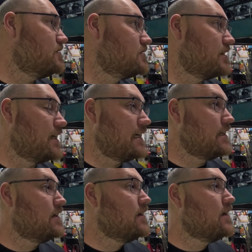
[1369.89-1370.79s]
Thursday night
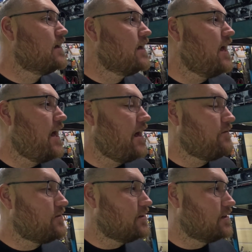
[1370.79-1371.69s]

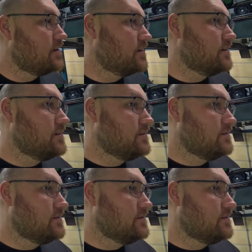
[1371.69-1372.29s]
after